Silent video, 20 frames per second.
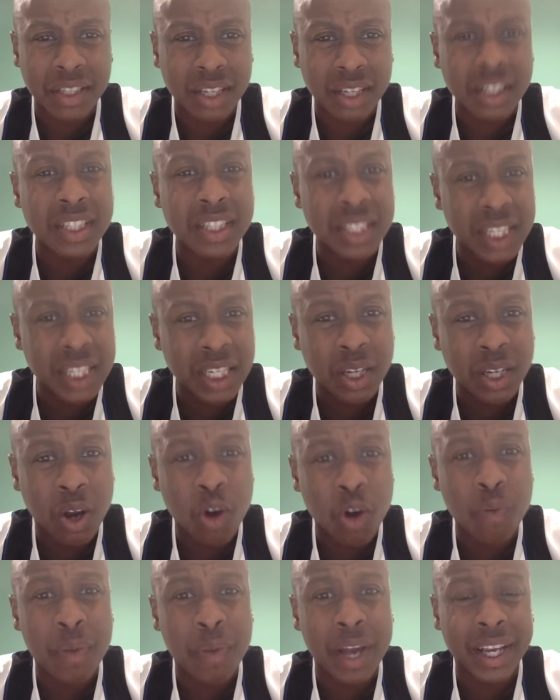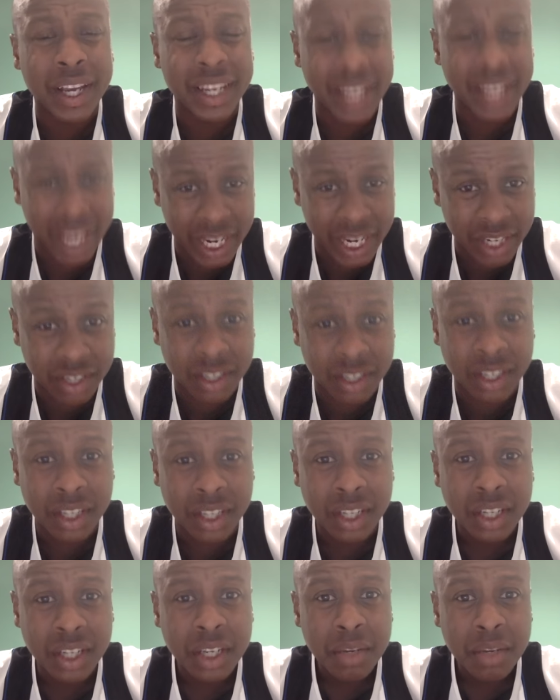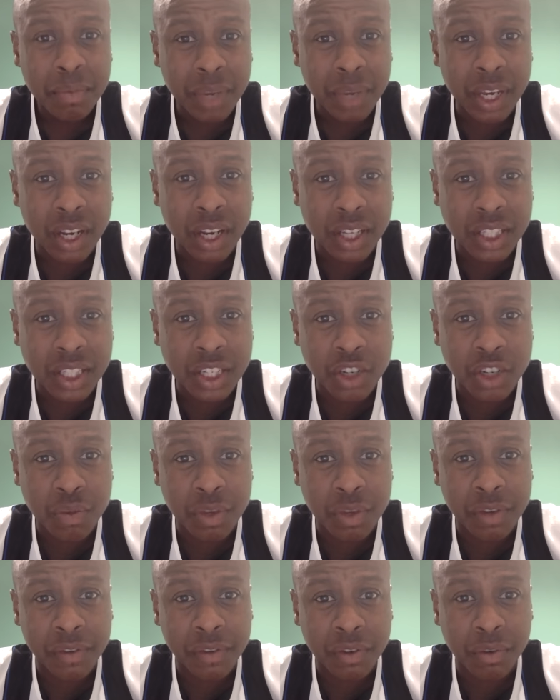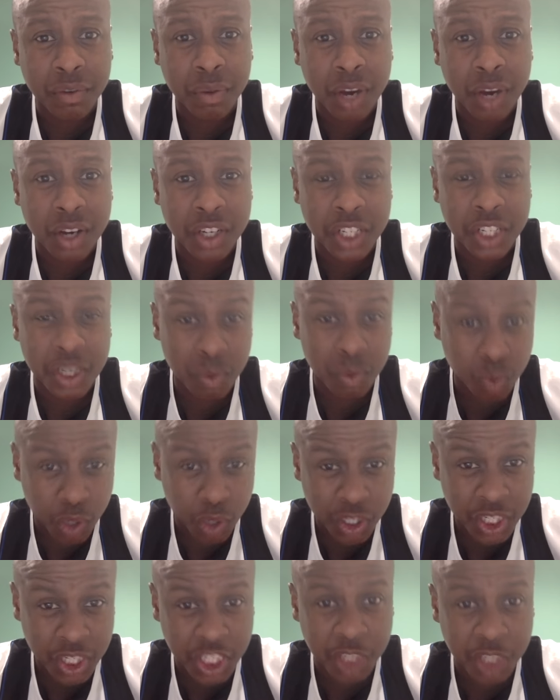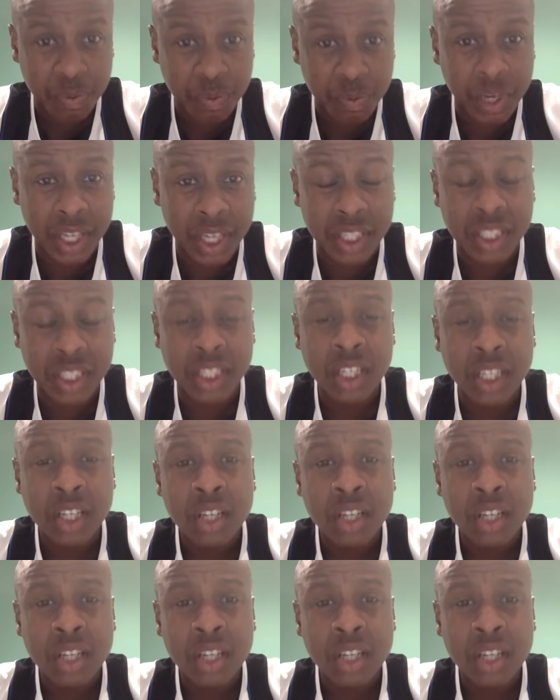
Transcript: So I can see Colback and Hayden being our central midfield partnership. Watch this space.